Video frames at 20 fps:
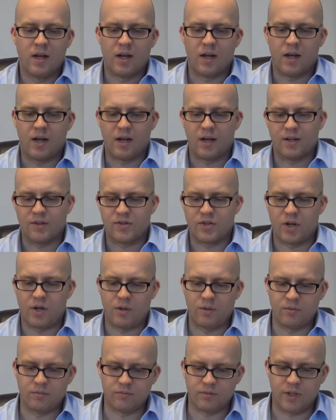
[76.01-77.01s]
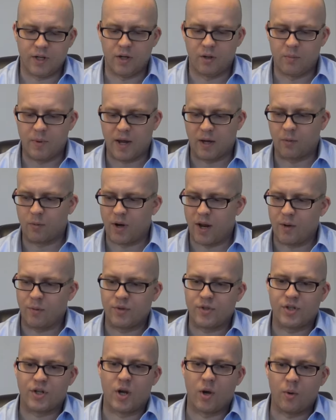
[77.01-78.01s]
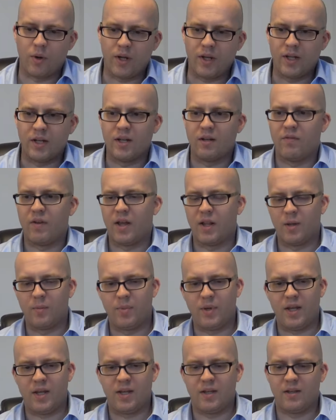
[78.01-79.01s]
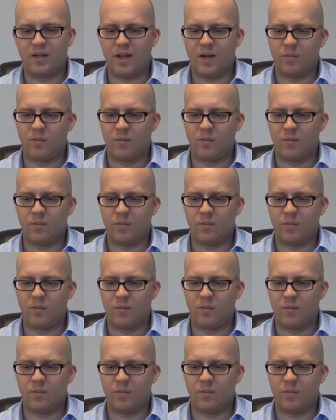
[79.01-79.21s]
Back when I was coding and developing,